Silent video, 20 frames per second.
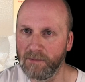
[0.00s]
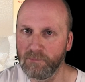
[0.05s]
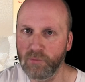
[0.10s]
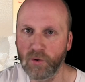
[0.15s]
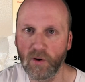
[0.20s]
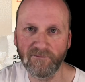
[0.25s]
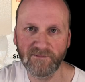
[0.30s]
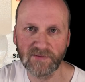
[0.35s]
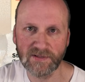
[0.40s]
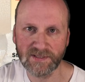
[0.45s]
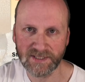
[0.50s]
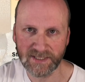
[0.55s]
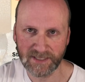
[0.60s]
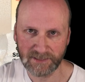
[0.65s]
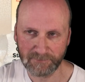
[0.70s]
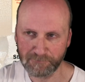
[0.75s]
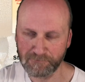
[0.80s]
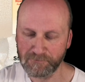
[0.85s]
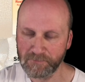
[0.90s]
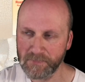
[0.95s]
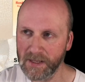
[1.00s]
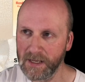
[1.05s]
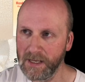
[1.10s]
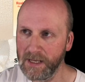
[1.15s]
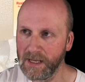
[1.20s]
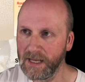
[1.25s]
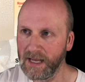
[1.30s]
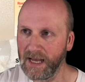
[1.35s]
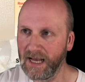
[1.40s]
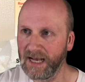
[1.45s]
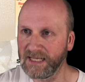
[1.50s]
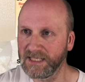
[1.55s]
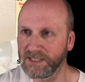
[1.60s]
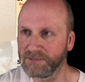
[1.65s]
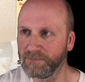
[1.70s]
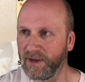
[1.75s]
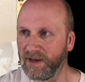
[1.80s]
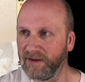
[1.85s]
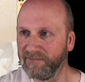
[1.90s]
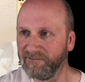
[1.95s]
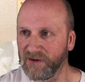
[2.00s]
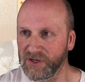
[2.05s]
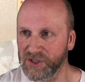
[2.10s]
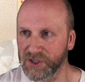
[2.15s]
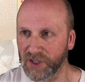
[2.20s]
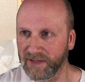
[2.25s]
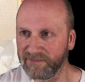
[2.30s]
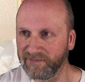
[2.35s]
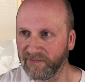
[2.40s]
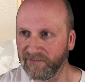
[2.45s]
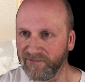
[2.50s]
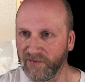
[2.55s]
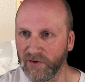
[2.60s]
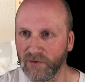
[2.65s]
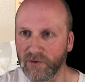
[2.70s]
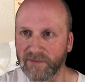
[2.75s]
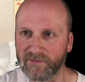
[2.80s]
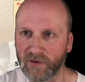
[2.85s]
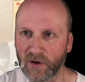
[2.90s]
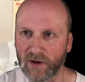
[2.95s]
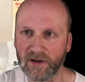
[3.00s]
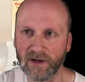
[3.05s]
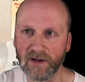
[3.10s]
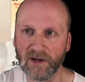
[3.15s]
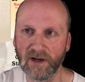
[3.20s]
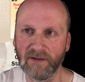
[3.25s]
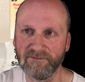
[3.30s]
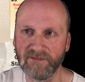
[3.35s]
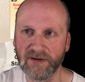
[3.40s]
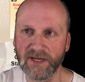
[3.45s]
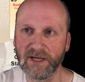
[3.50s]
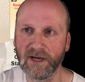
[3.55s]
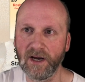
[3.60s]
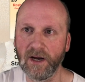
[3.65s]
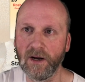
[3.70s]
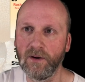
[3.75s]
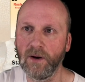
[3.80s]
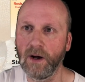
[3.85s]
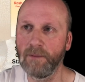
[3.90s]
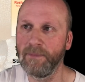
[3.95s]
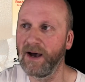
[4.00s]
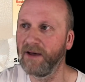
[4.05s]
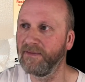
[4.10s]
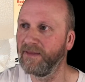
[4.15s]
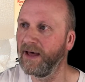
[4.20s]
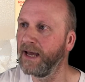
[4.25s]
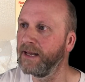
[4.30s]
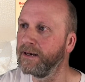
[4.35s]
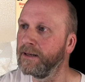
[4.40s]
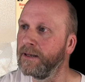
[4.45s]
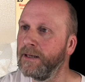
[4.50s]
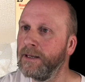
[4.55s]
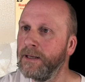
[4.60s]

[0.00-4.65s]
prophecy has been officially fulfilled. I've got a video about that.